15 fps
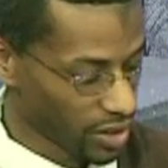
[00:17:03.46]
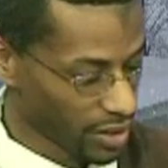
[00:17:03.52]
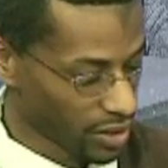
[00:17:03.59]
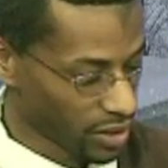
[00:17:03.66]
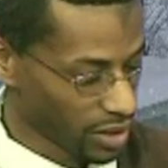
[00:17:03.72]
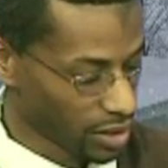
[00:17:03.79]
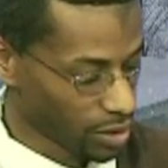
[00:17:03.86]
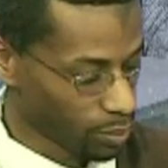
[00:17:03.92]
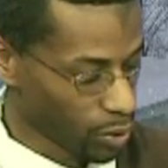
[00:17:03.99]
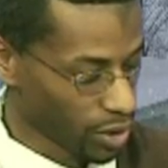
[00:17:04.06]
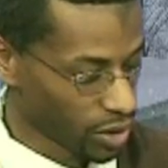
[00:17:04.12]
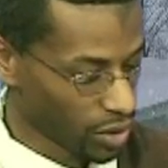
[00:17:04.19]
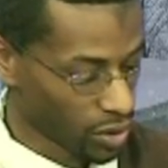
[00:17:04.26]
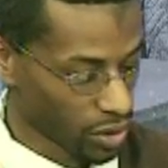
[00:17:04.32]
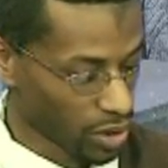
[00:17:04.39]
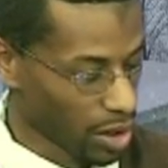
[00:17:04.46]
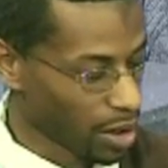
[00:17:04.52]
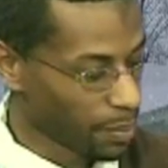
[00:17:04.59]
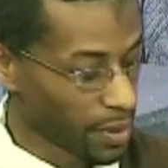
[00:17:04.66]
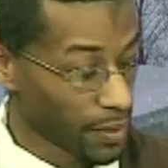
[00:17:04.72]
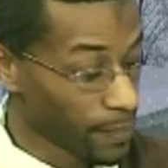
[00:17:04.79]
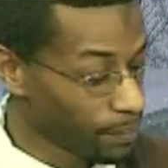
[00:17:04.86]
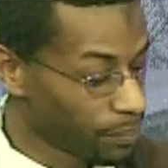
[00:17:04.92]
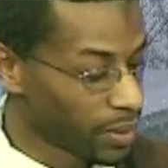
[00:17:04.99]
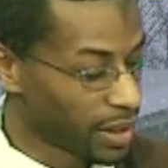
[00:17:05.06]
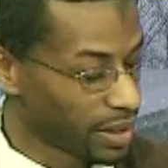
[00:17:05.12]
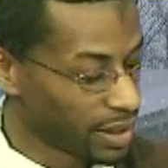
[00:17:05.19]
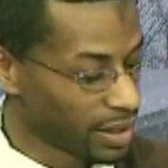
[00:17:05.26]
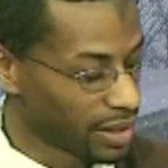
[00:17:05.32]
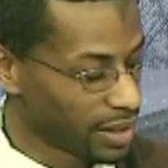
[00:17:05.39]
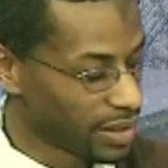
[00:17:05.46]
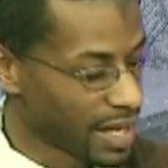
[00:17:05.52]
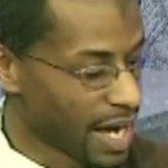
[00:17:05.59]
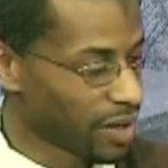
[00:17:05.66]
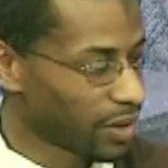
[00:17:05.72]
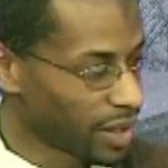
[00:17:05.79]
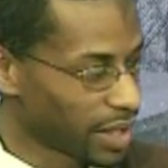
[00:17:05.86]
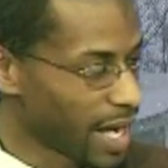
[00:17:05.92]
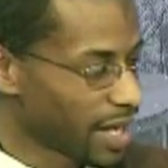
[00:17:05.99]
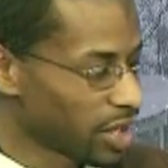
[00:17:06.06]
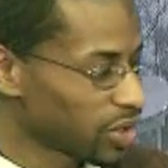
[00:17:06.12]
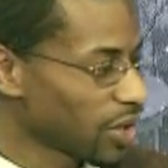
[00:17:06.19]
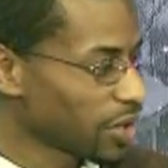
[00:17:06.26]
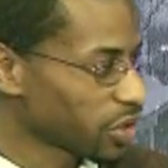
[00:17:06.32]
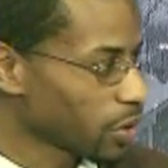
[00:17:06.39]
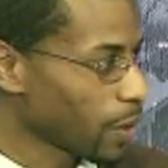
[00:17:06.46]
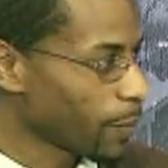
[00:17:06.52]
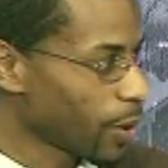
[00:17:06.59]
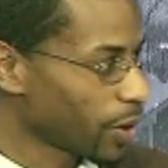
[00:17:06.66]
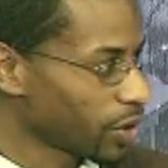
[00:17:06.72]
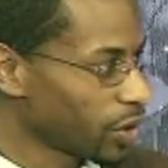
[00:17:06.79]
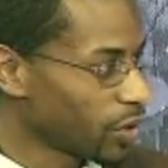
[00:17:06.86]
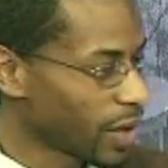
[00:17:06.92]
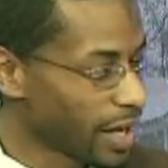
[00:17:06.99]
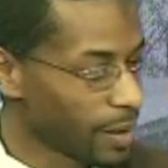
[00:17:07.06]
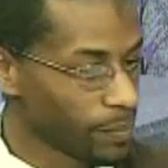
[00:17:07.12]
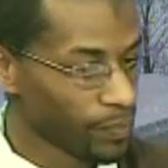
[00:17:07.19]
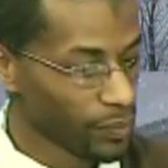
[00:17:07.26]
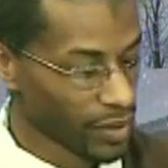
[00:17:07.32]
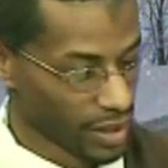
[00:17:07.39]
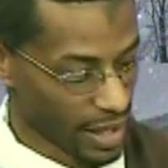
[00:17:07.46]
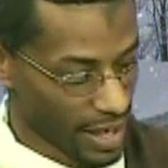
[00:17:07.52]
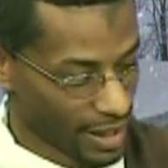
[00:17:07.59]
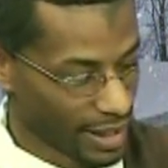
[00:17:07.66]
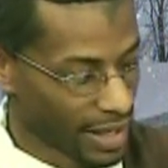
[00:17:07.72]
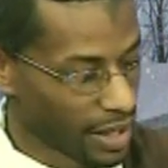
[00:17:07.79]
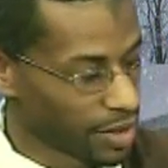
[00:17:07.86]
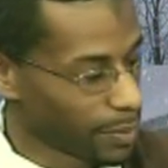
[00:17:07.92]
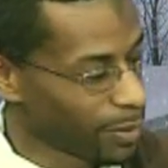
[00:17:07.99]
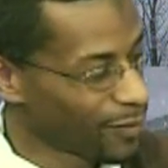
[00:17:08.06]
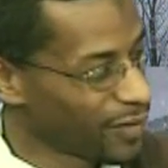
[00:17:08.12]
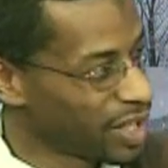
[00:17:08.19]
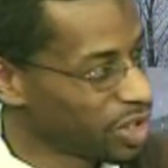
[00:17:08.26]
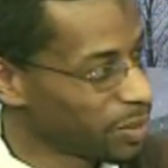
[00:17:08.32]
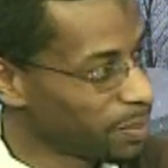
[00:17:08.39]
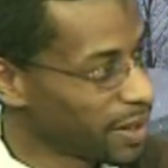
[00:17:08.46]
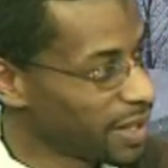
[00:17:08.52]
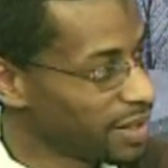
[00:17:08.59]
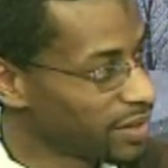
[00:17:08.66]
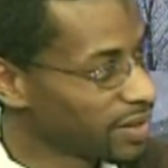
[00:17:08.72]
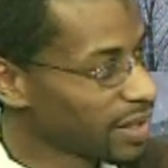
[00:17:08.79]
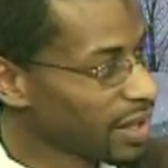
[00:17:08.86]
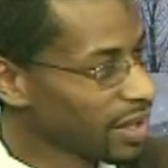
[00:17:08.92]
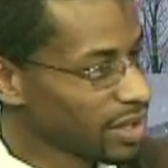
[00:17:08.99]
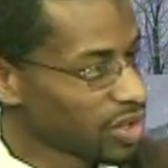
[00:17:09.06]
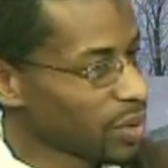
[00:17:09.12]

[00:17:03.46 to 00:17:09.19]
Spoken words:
very seriously at the Boys and Girls Club, but not only that, it's also a part of the grant, and again, the prevention piece.